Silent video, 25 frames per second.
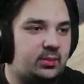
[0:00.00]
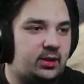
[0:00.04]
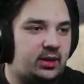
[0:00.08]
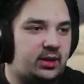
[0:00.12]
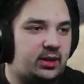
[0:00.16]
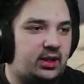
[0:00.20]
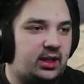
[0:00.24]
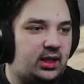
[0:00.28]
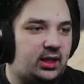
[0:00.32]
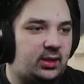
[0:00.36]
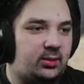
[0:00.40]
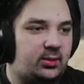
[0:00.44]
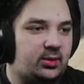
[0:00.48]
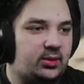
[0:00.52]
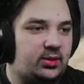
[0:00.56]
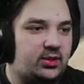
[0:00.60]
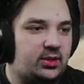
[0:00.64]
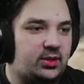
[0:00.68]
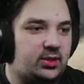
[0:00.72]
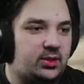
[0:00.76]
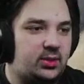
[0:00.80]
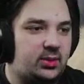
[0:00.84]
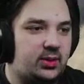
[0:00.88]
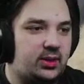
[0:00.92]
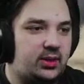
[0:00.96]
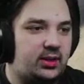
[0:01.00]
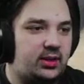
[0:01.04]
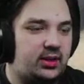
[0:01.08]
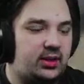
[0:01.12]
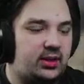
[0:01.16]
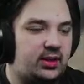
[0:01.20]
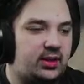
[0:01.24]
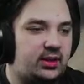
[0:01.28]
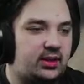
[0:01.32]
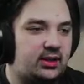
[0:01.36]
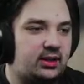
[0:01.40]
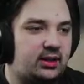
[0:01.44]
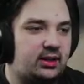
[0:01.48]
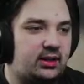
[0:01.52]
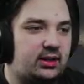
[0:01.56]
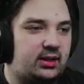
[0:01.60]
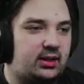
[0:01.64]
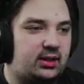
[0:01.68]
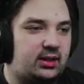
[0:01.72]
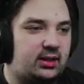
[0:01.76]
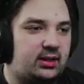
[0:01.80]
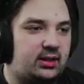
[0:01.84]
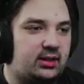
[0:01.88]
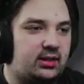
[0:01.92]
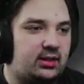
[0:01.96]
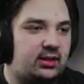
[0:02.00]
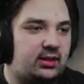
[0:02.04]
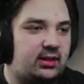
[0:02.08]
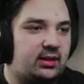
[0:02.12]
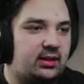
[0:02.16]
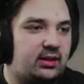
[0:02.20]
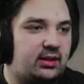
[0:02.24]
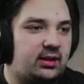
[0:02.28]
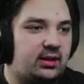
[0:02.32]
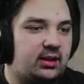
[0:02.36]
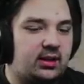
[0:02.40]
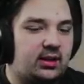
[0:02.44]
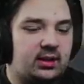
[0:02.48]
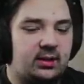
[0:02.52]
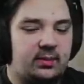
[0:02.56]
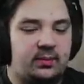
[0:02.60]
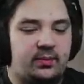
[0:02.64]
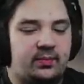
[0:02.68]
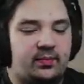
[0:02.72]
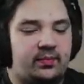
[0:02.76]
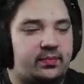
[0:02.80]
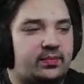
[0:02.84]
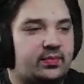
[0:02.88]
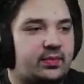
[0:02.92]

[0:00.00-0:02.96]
camera situated again. Um,